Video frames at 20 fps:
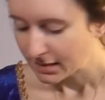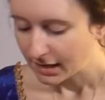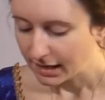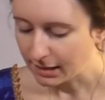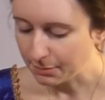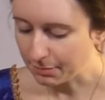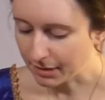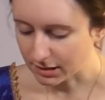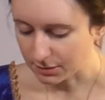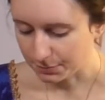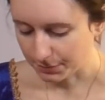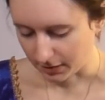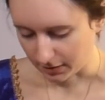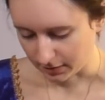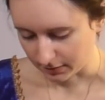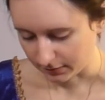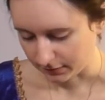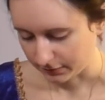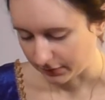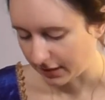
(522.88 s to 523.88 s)
He begged
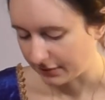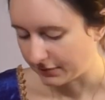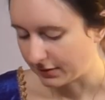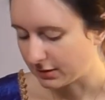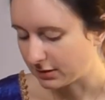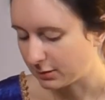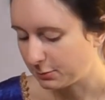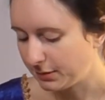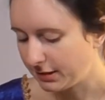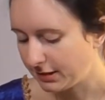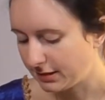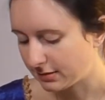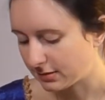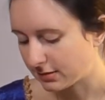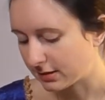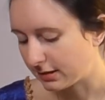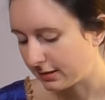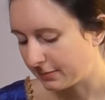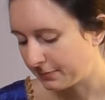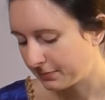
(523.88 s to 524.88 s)
pardon for having
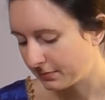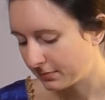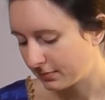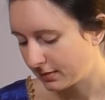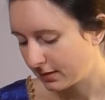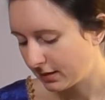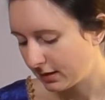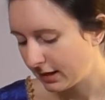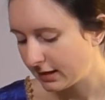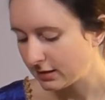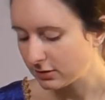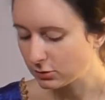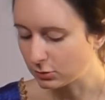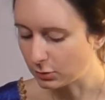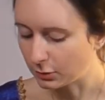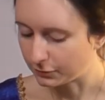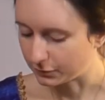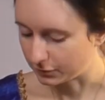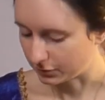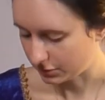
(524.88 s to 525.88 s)
displeased her. In a
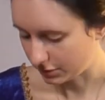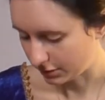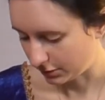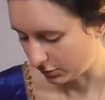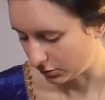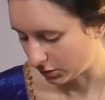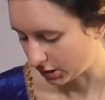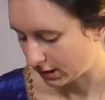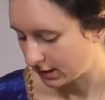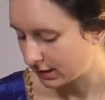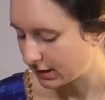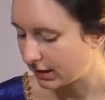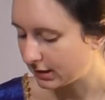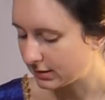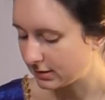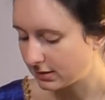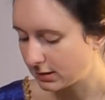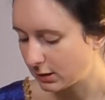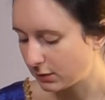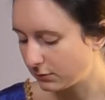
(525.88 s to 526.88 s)
softened tone she
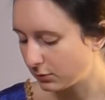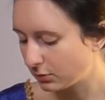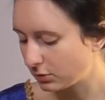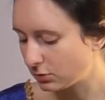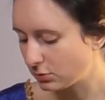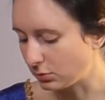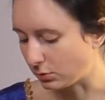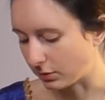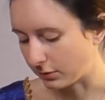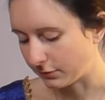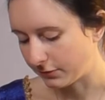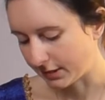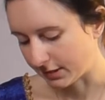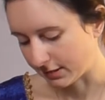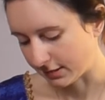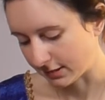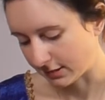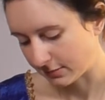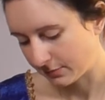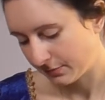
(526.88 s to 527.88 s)
declared herself not at all
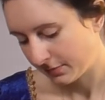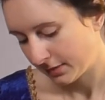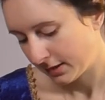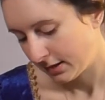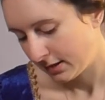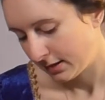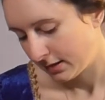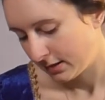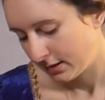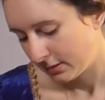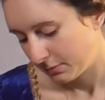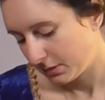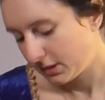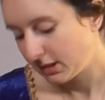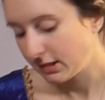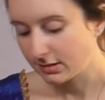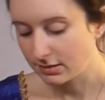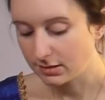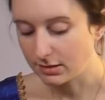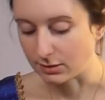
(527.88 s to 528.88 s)
offended, but
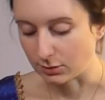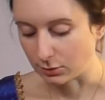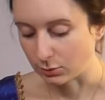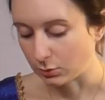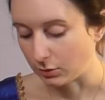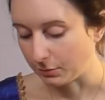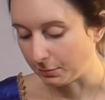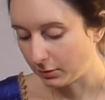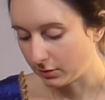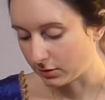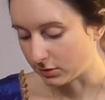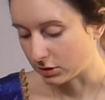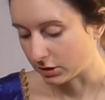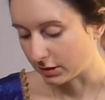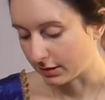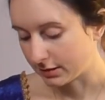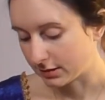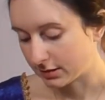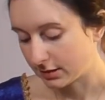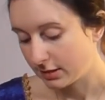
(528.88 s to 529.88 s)
he continued to
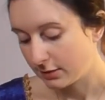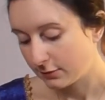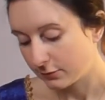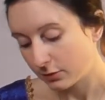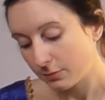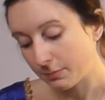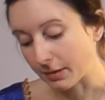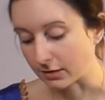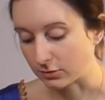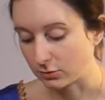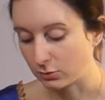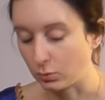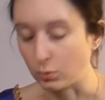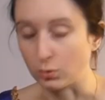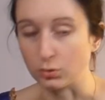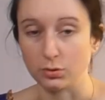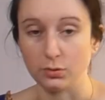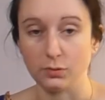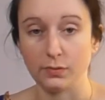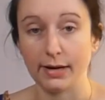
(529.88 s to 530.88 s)
apologise for about a
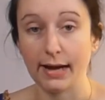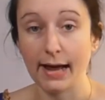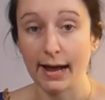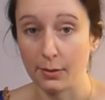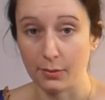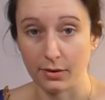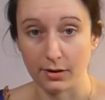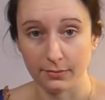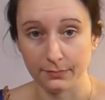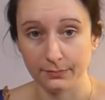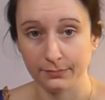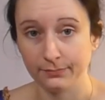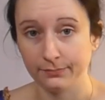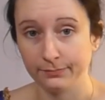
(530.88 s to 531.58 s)
quarter of an hour.